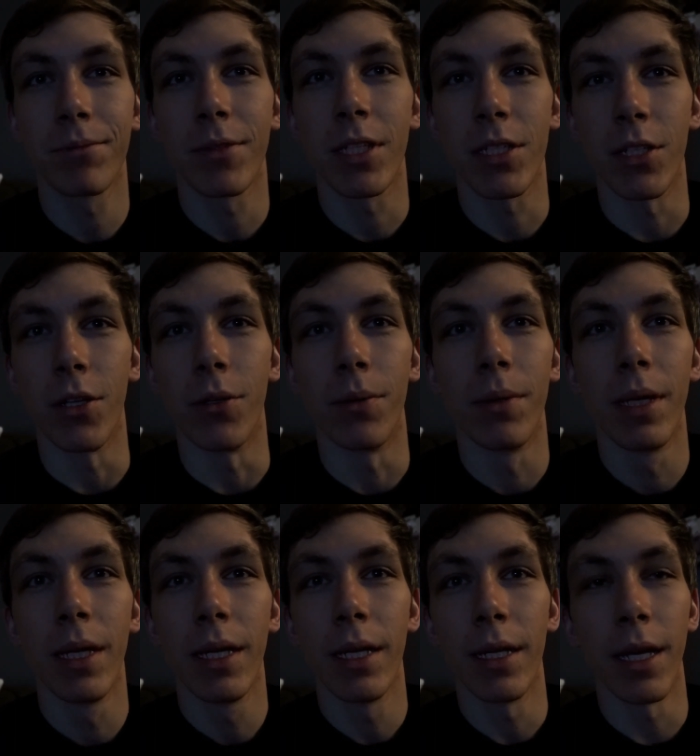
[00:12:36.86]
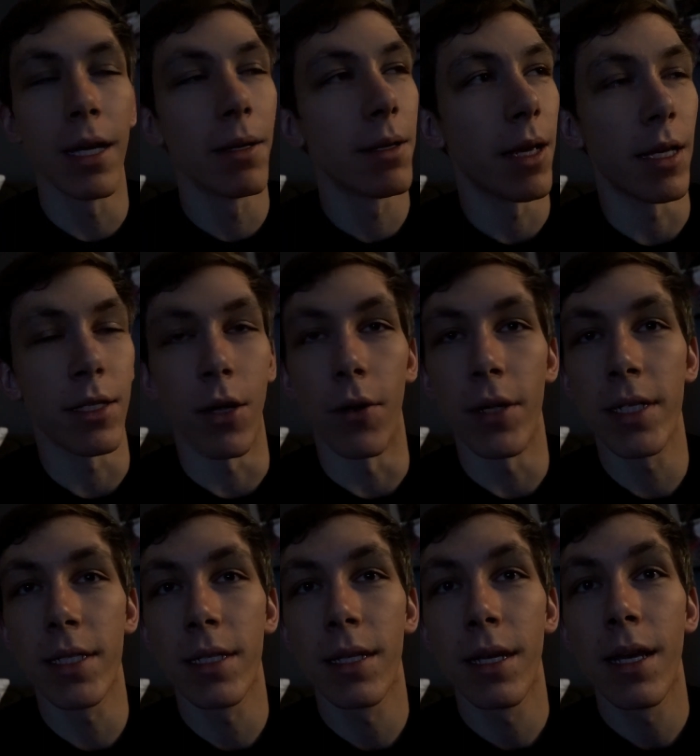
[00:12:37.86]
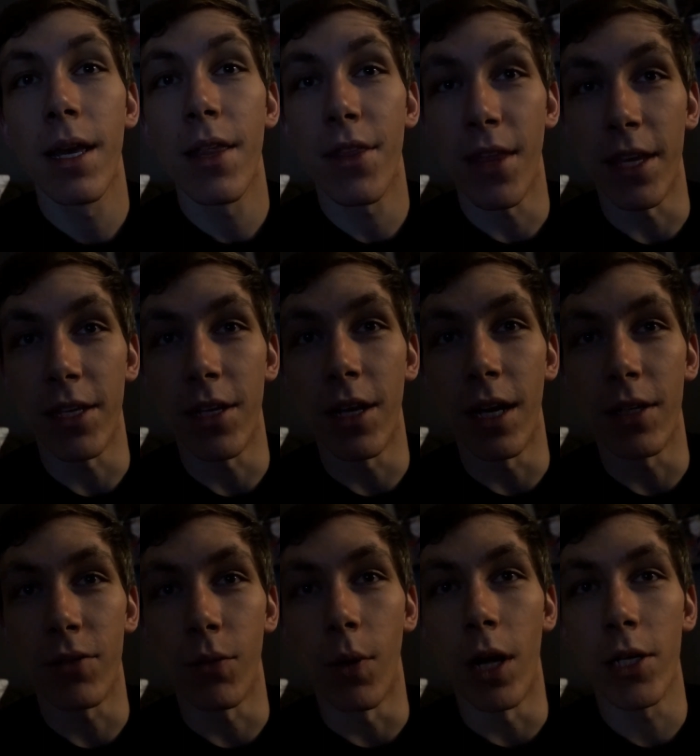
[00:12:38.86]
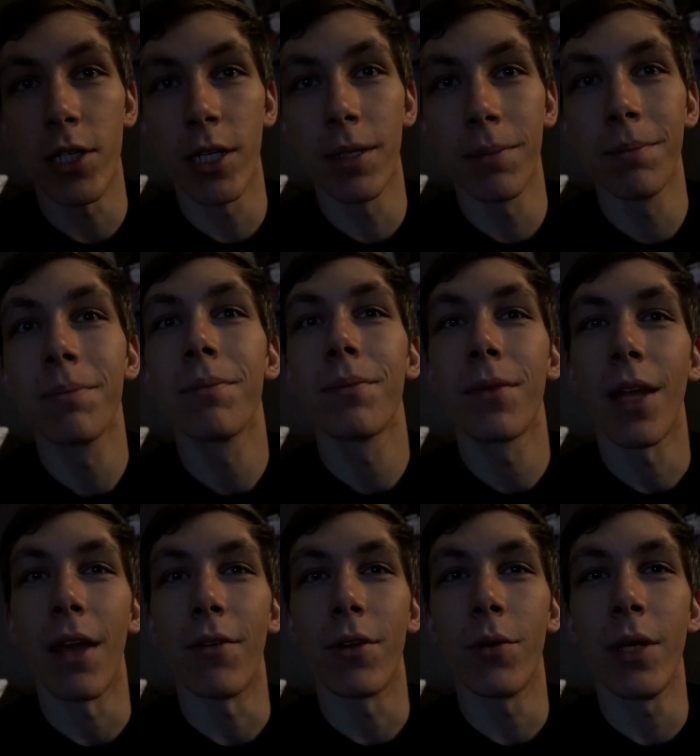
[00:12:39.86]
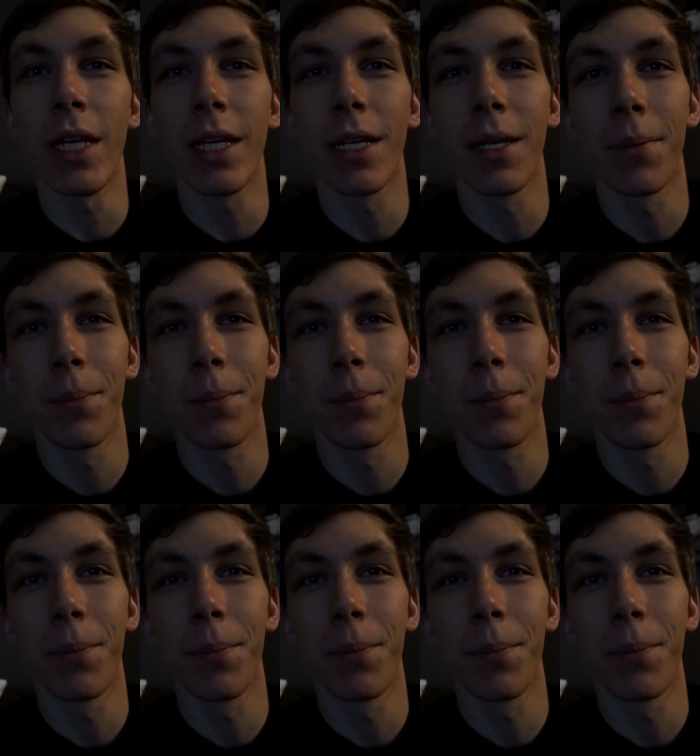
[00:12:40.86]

So, yeah, as always, thank you guys for watching. Have a good week.